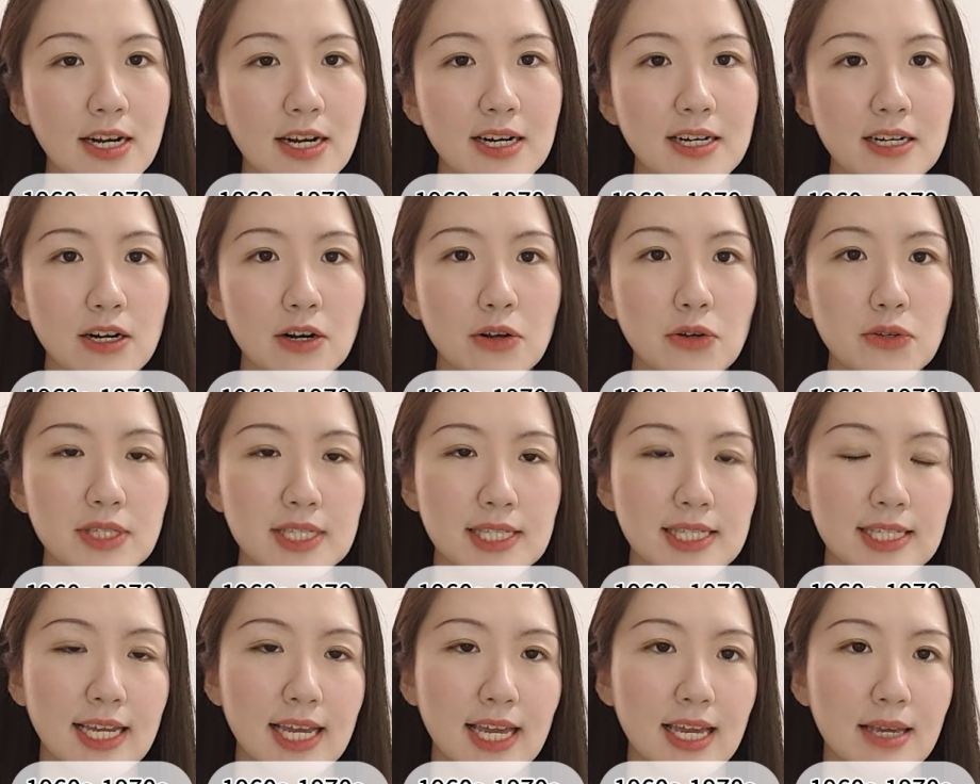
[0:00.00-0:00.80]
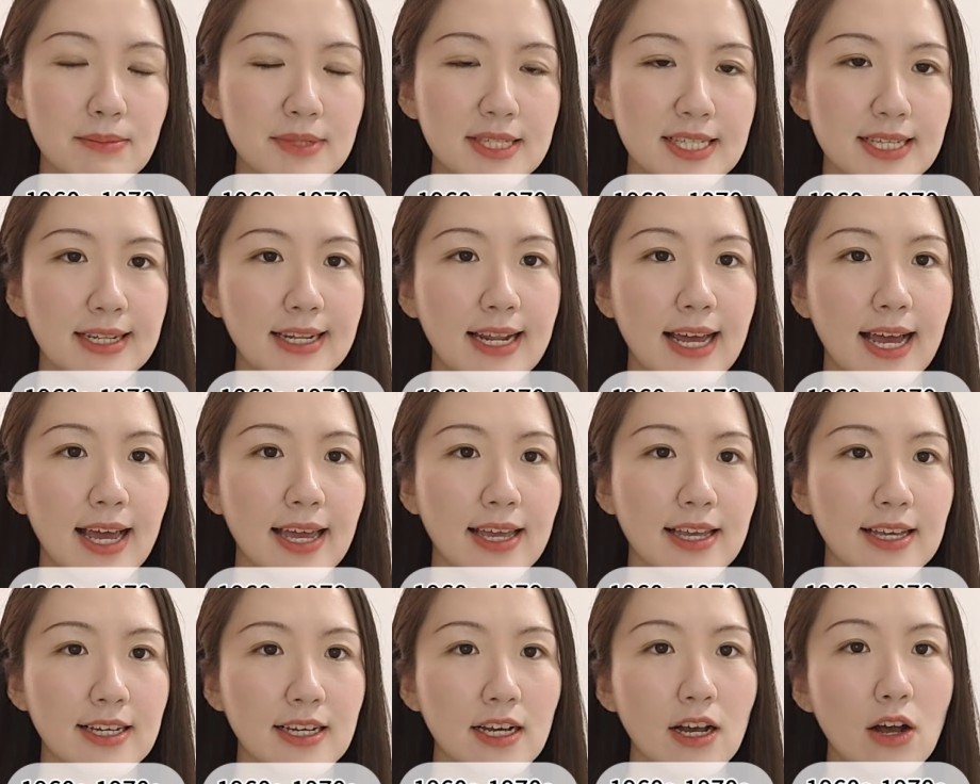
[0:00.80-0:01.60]
Girls' names
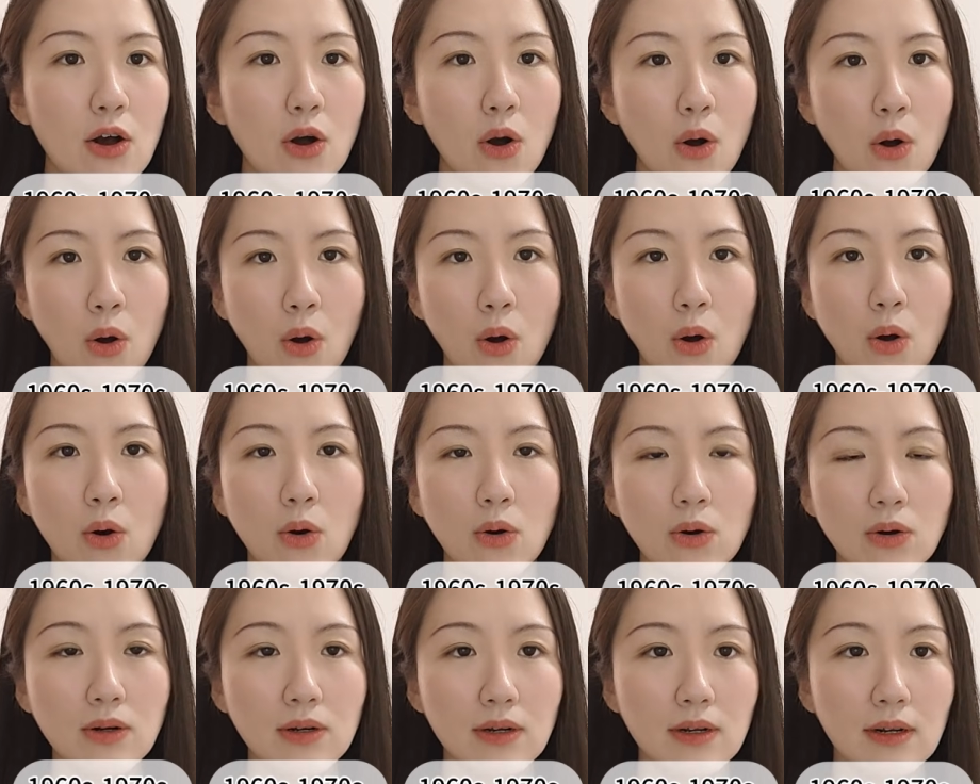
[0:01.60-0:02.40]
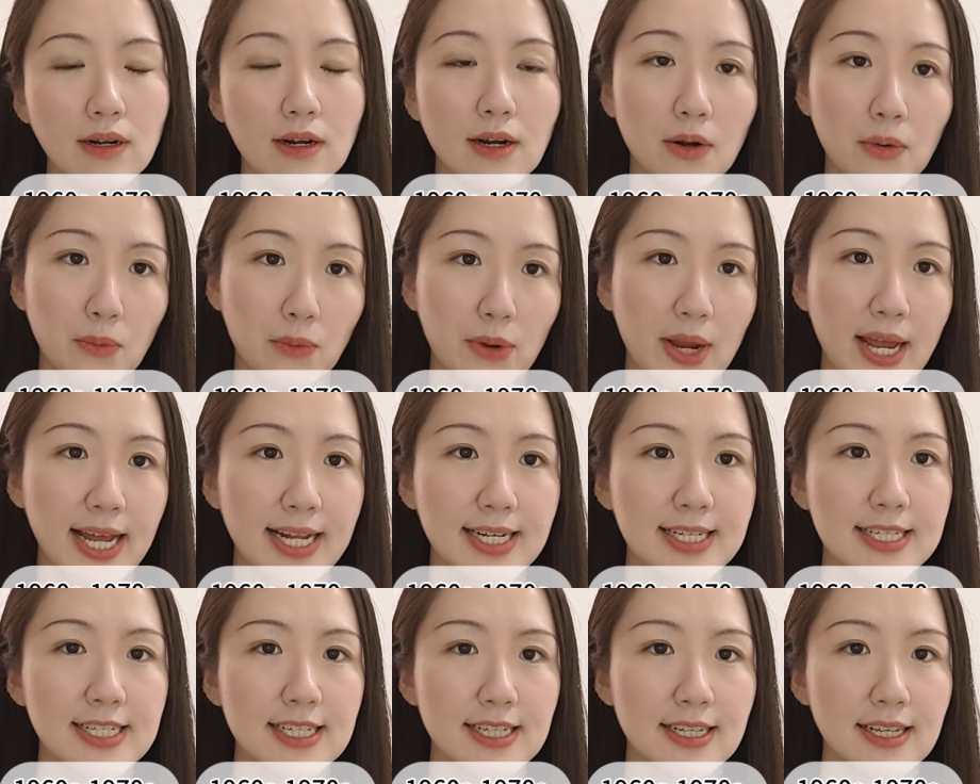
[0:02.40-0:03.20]
like Hong,
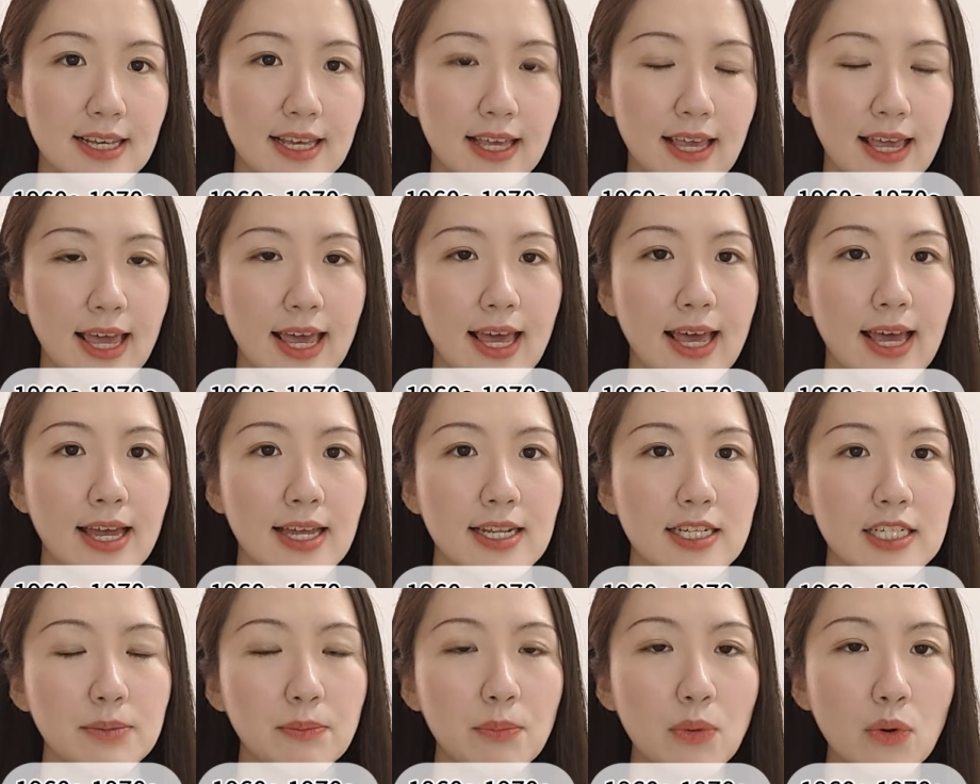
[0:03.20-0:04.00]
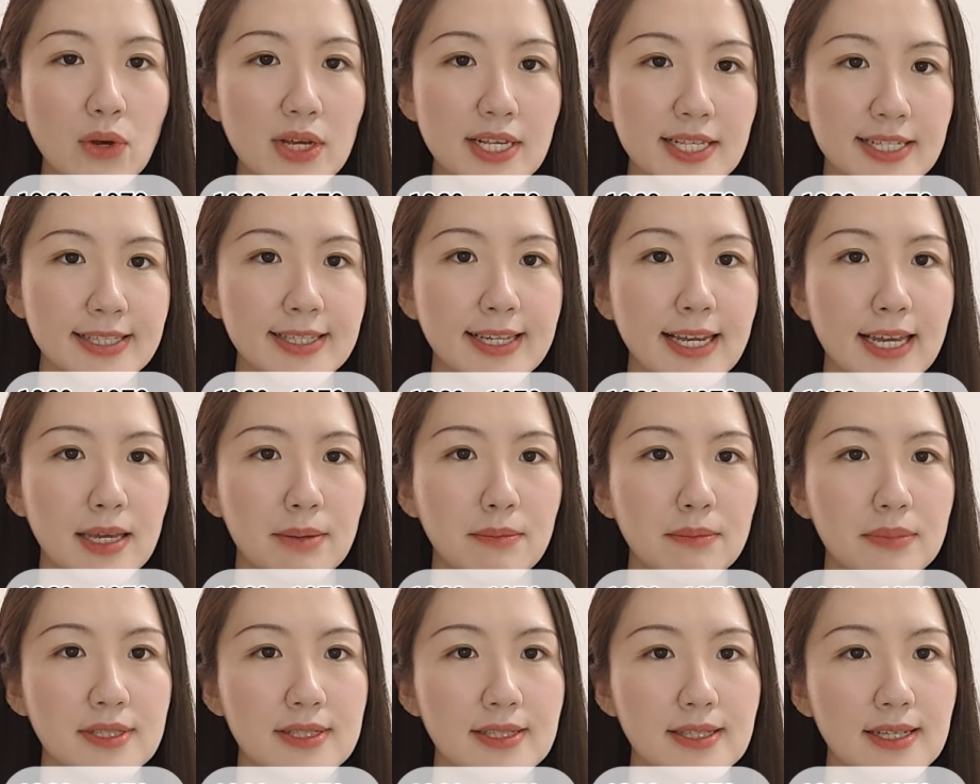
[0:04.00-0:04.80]
red, and boys'
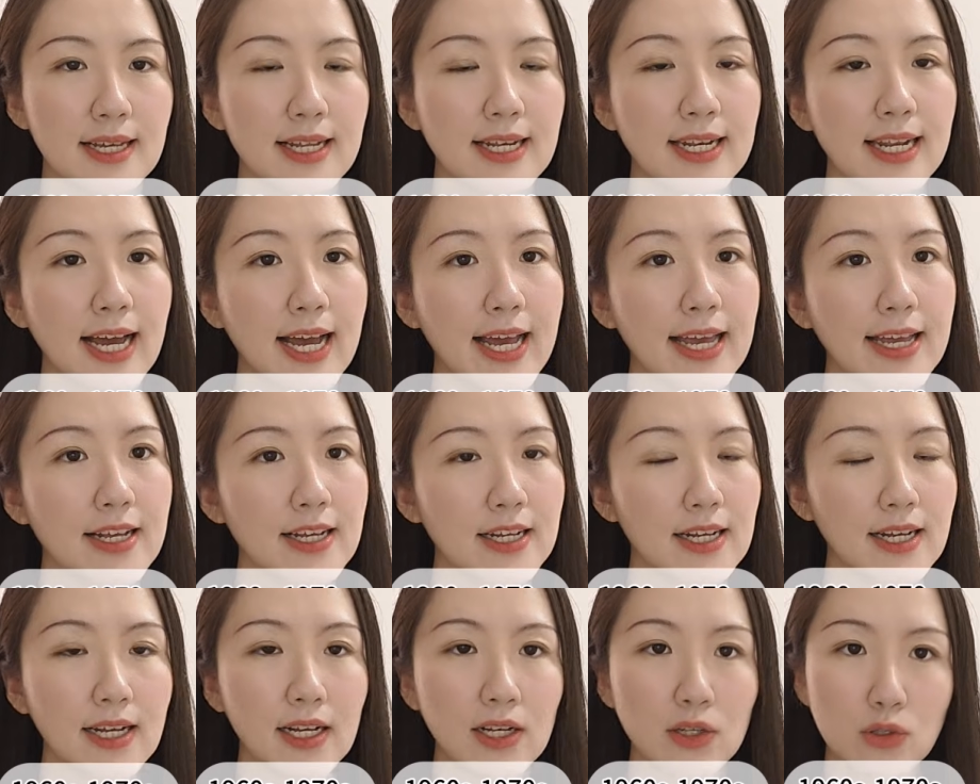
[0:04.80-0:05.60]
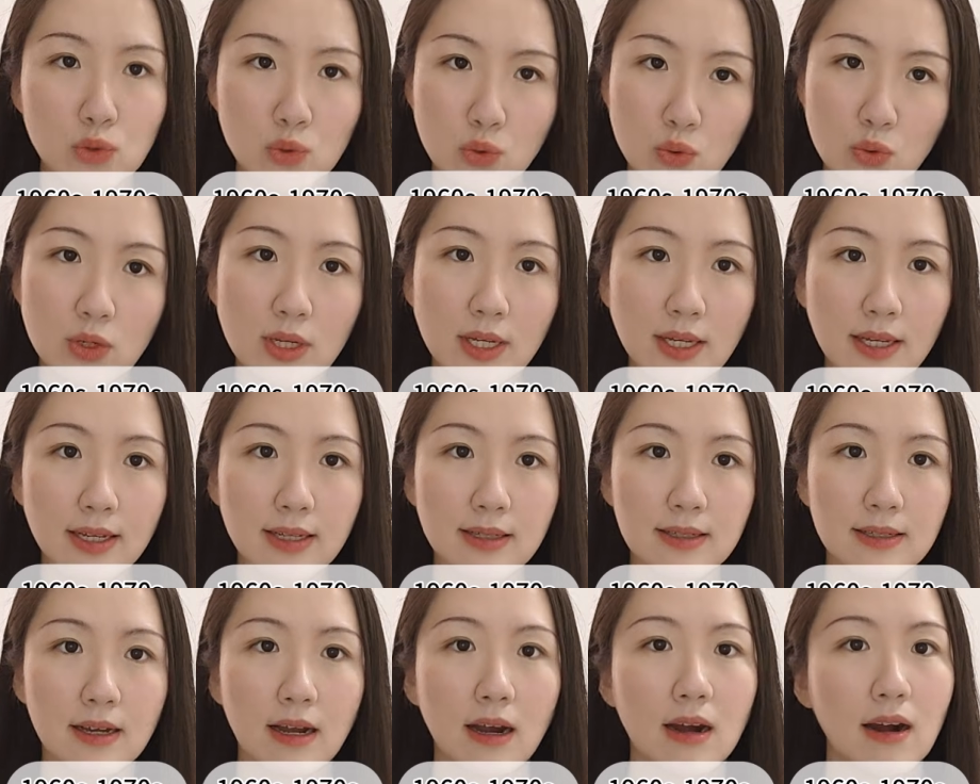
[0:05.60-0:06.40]
names like Jun,
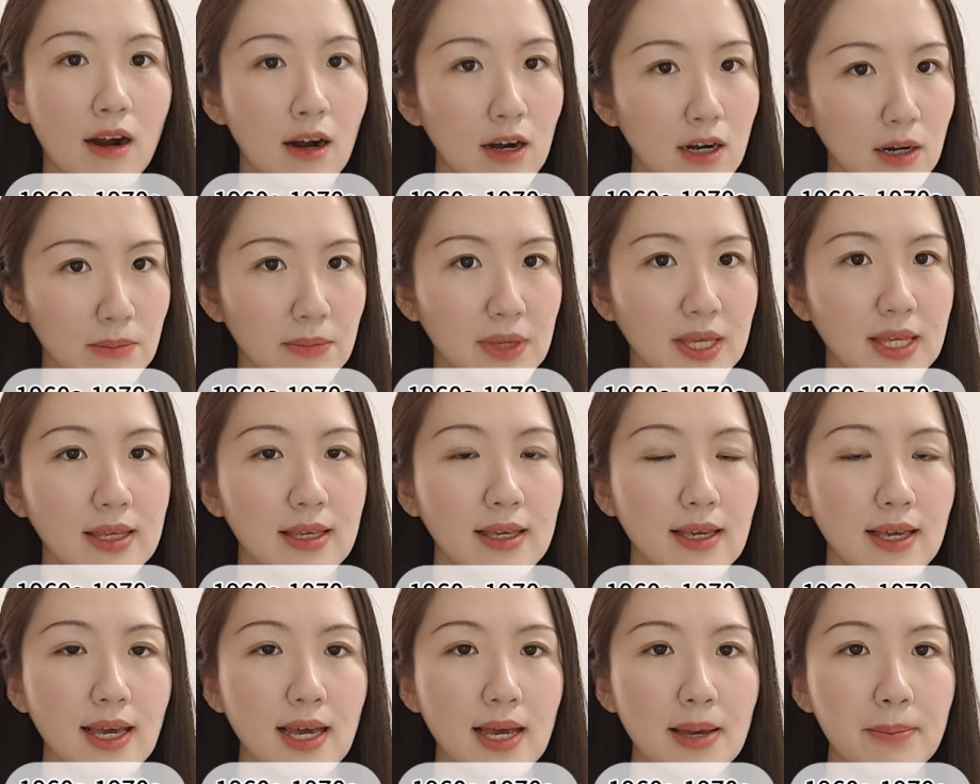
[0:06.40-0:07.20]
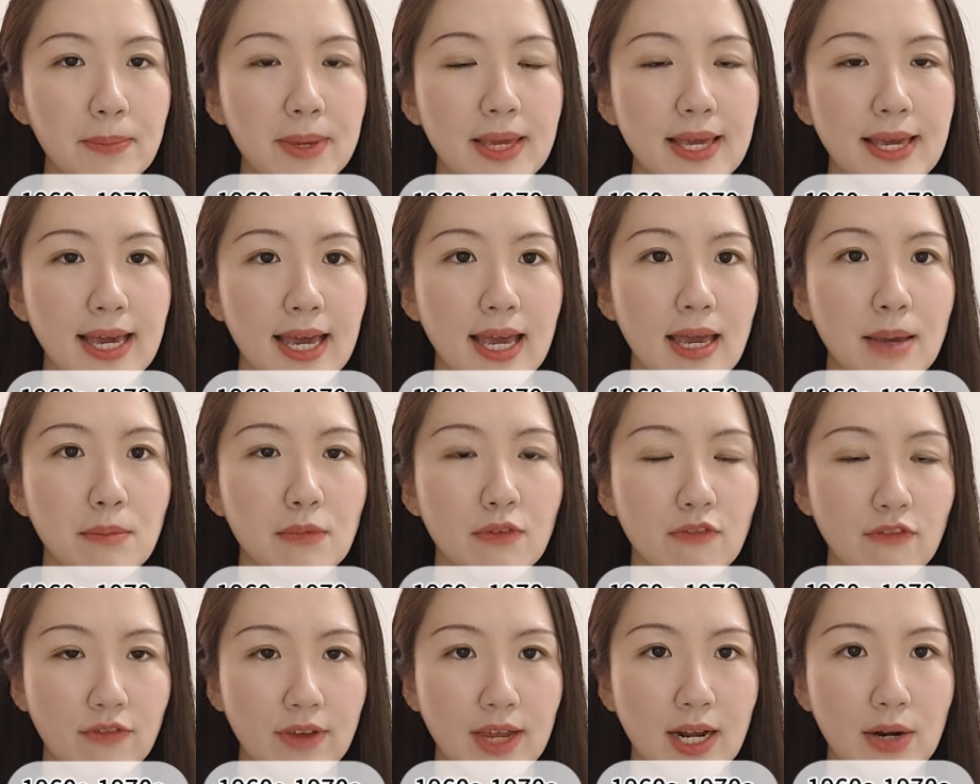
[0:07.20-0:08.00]
army,
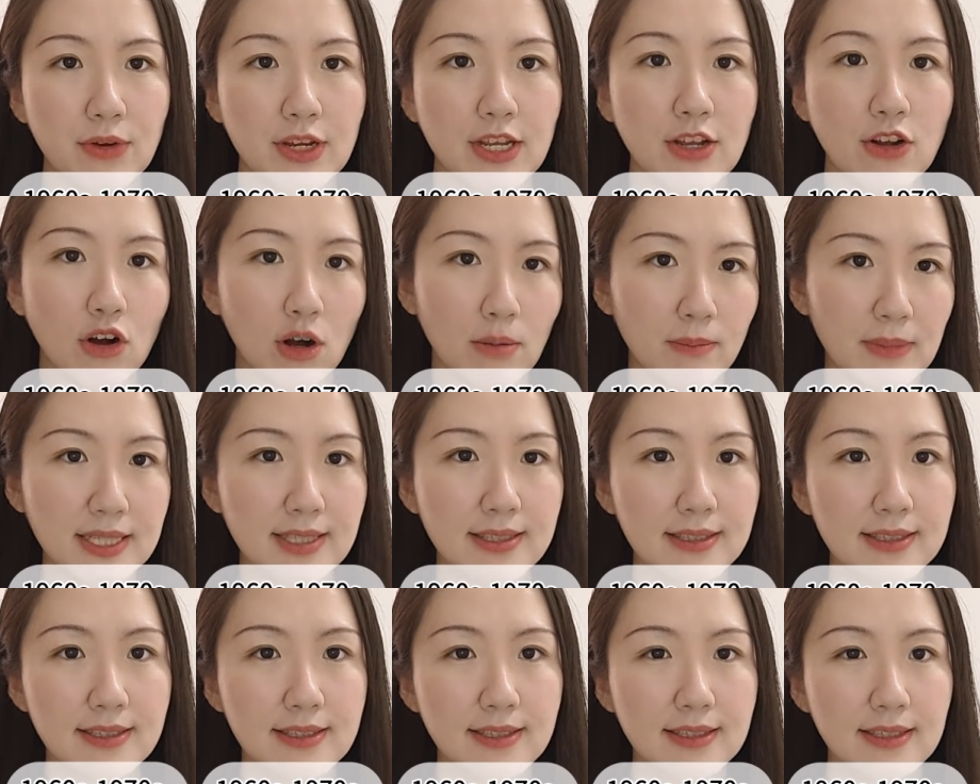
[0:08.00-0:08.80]
became very common.